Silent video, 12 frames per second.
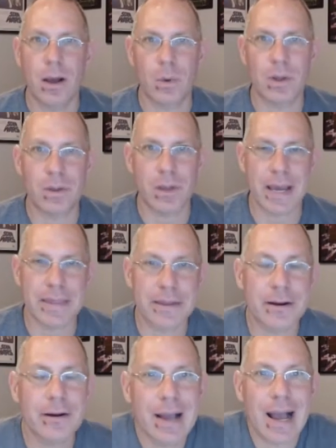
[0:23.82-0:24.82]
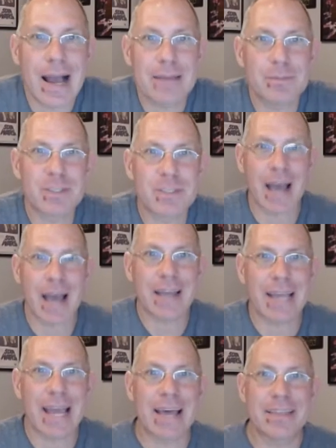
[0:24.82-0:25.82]
hi there, I'm Scott,
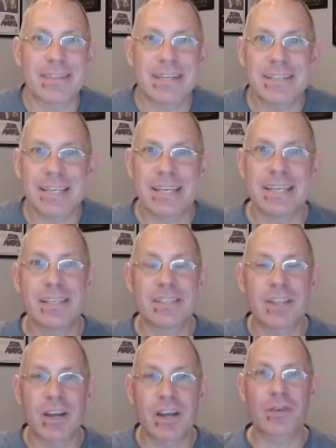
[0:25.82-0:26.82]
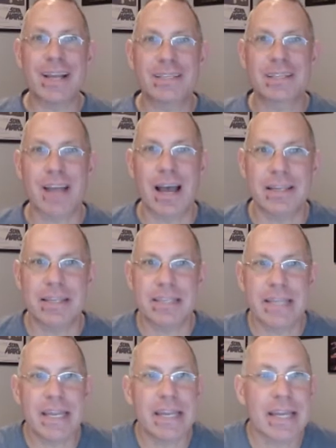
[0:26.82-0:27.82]
and this is Great Scott
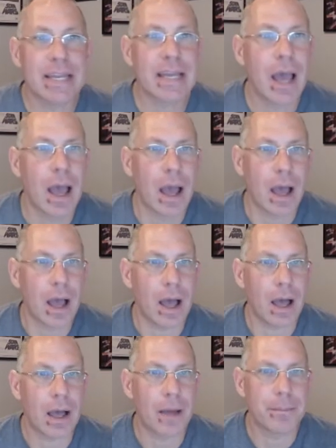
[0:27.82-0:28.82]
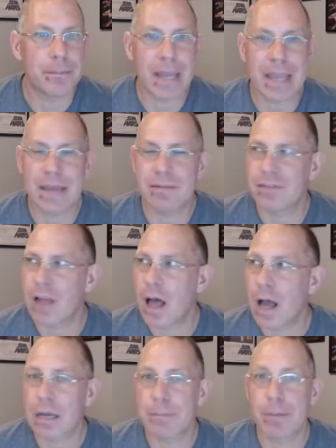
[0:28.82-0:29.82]
Knitting, um, a
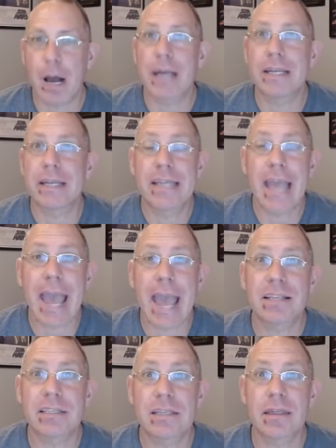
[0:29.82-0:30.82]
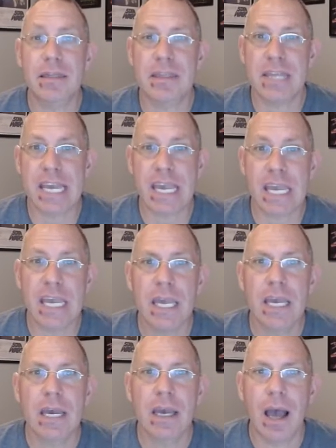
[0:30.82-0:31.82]
vlog podcast thingy,
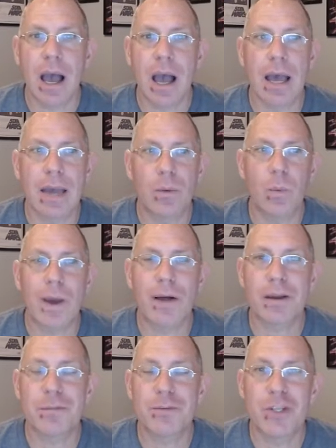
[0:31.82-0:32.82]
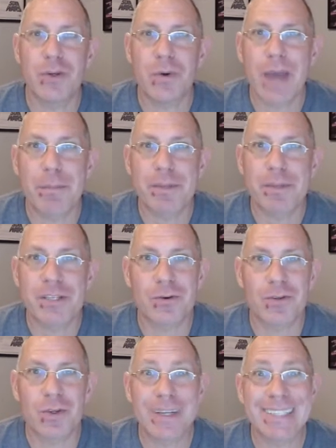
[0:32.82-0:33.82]
uh, and welcome to episode
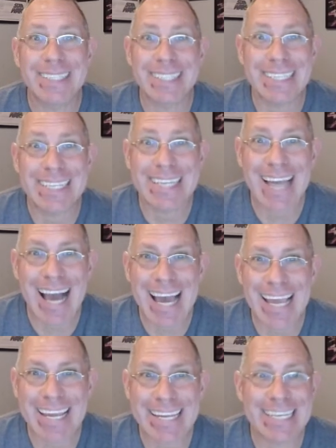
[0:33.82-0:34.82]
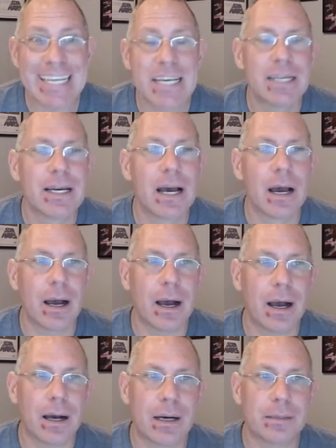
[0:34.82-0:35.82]
twenty-nine.
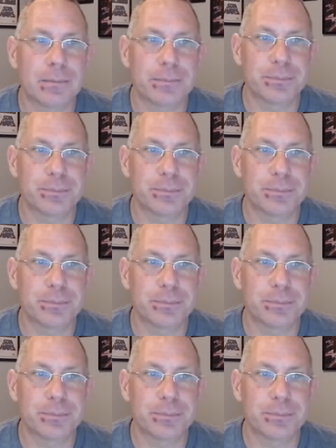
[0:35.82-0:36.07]
Um,